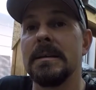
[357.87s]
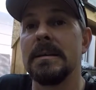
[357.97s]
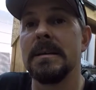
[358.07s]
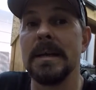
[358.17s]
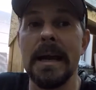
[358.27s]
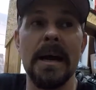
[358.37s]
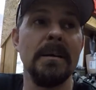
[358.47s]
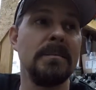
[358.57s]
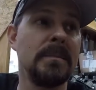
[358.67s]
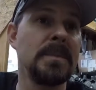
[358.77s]
yeah,
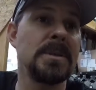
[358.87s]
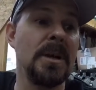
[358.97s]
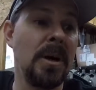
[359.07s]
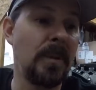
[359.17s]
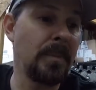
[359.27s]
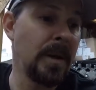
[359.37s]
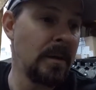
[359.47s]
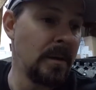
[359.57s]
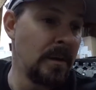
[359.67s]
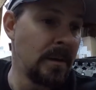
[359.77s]
so
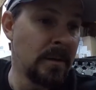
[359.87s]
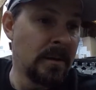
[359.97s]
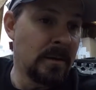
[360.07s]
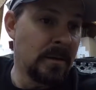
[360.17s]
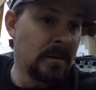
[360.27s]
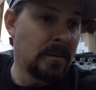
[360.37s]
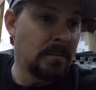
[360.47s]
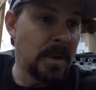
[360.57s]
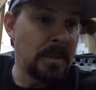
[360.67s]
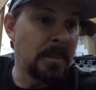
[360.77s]

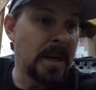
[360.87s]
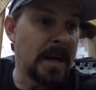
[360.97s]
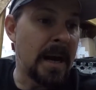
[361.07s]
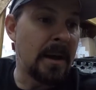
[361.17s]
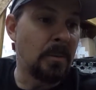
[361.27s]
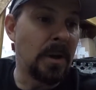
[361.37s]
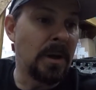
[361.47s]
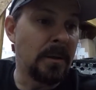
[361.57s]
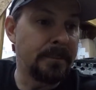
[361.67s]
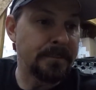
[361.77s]
maybe my dad will